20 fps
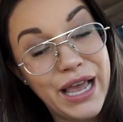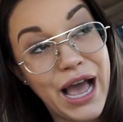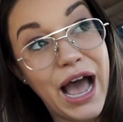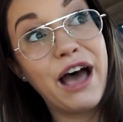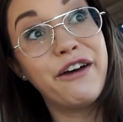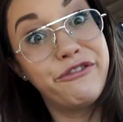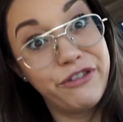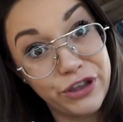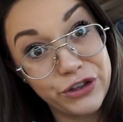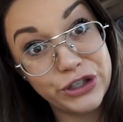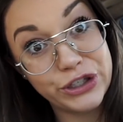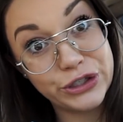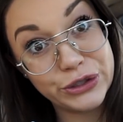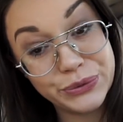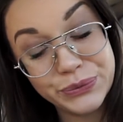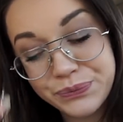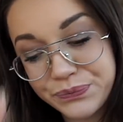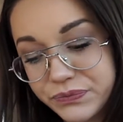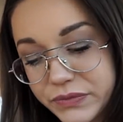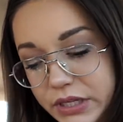I feel
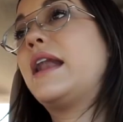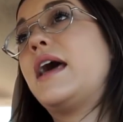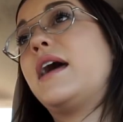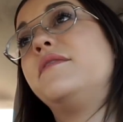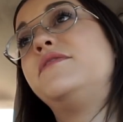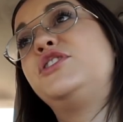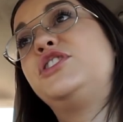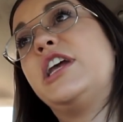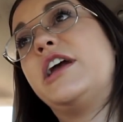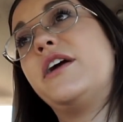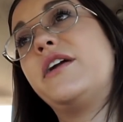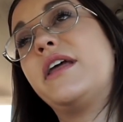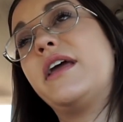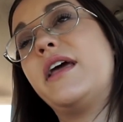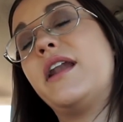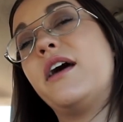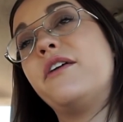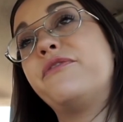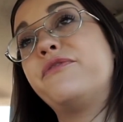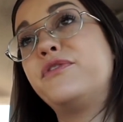you. And I've shared
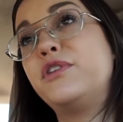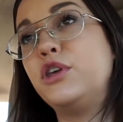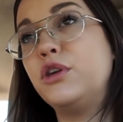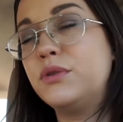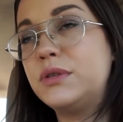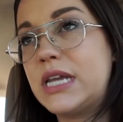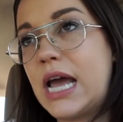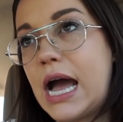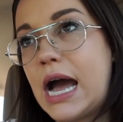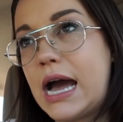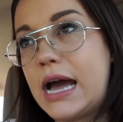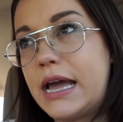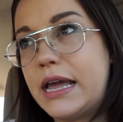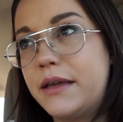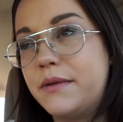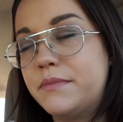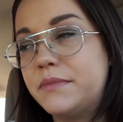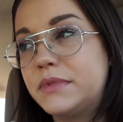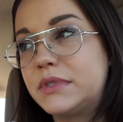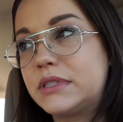it a few
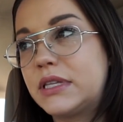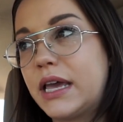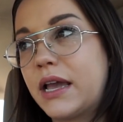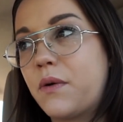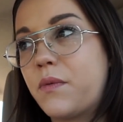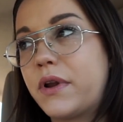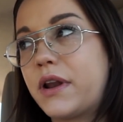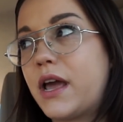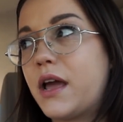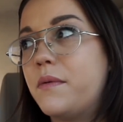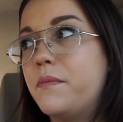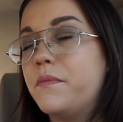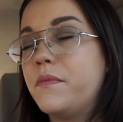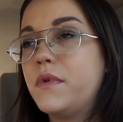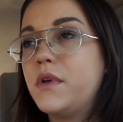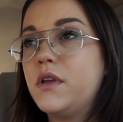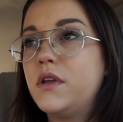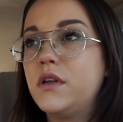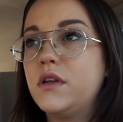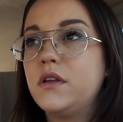times, like when I'm
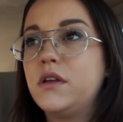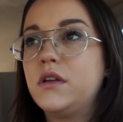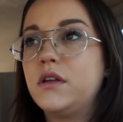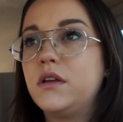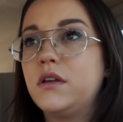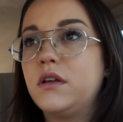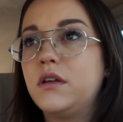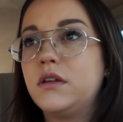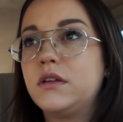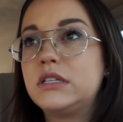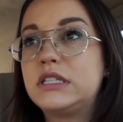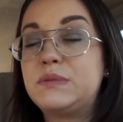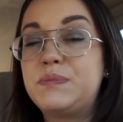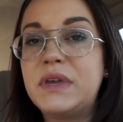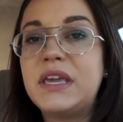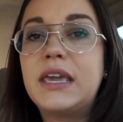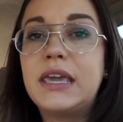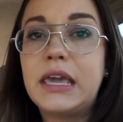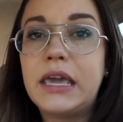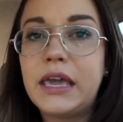
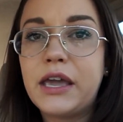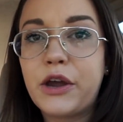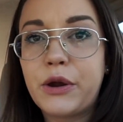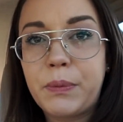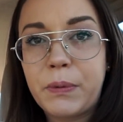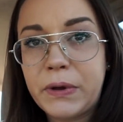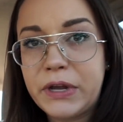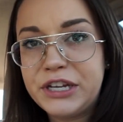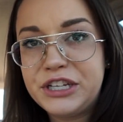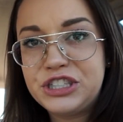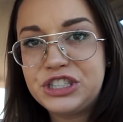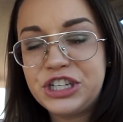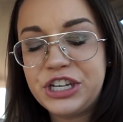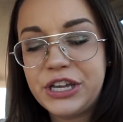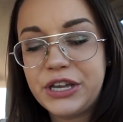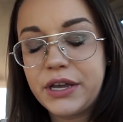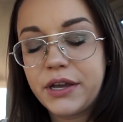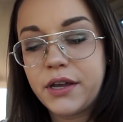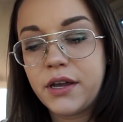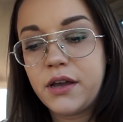speaking or
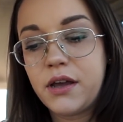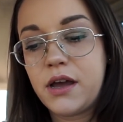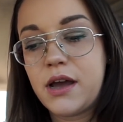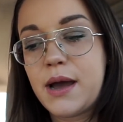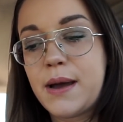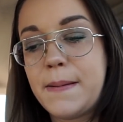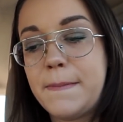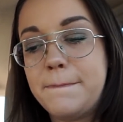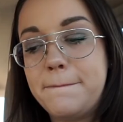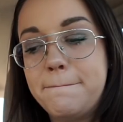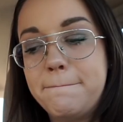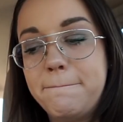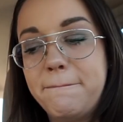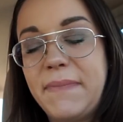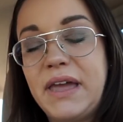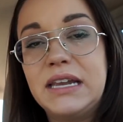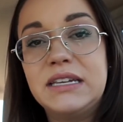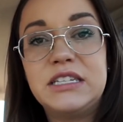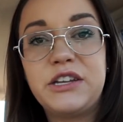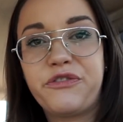preaching,
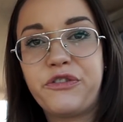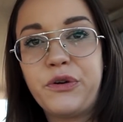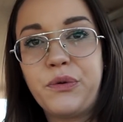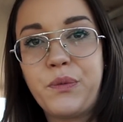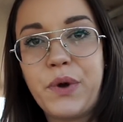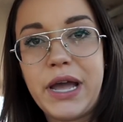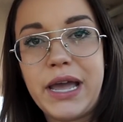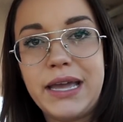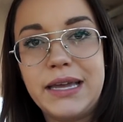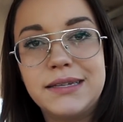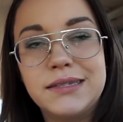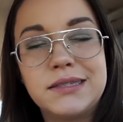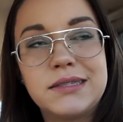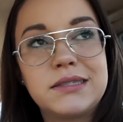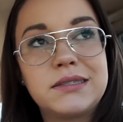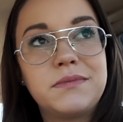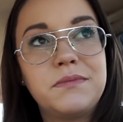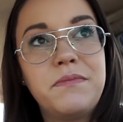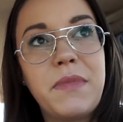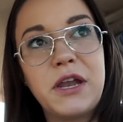in different
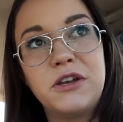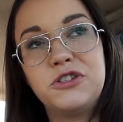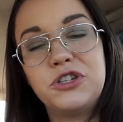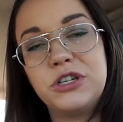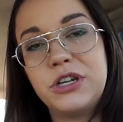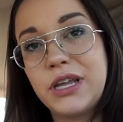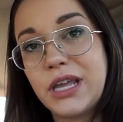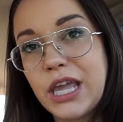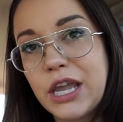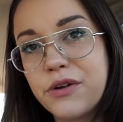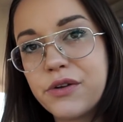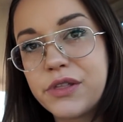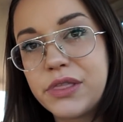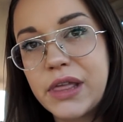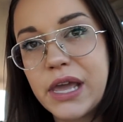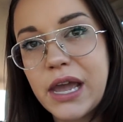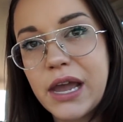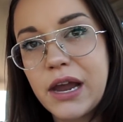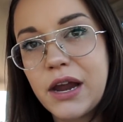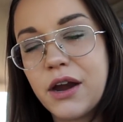ways, mentioned it here and
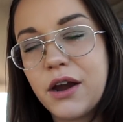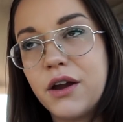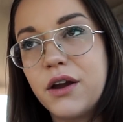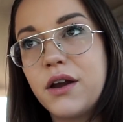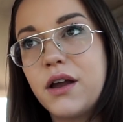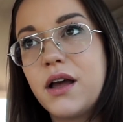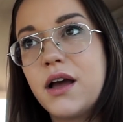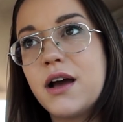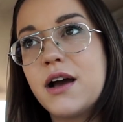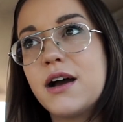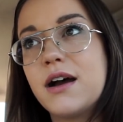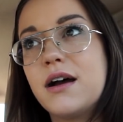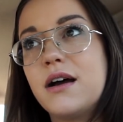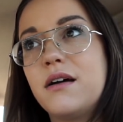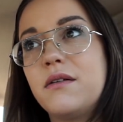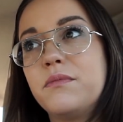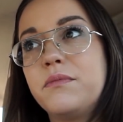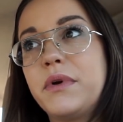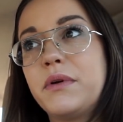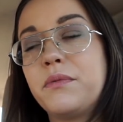there,
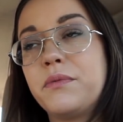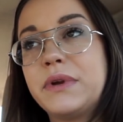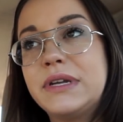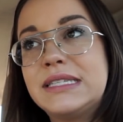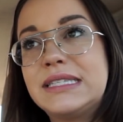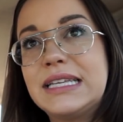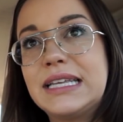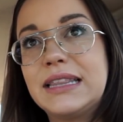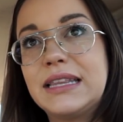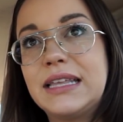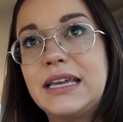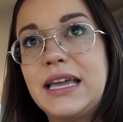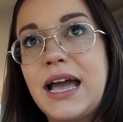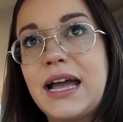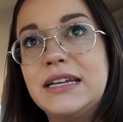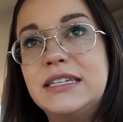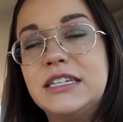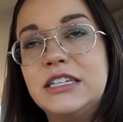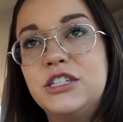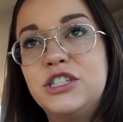but recently
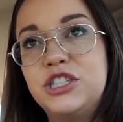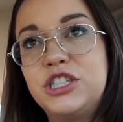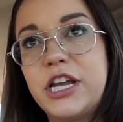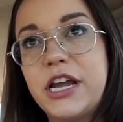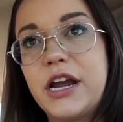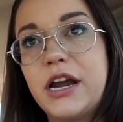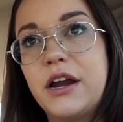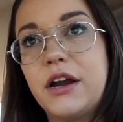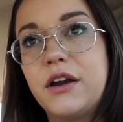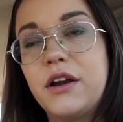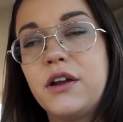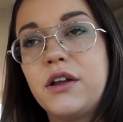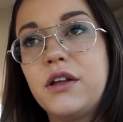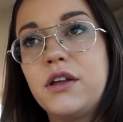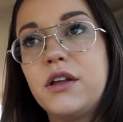I did share